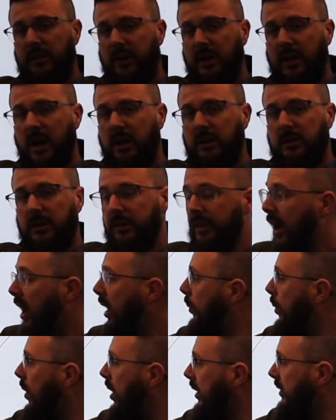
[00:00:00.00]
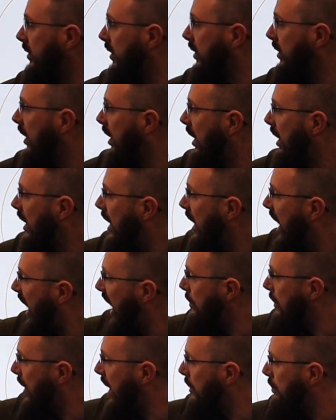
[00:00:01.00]
the color that I wanted.
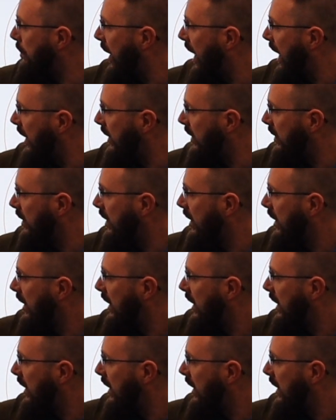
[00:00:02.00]
I'm on pen.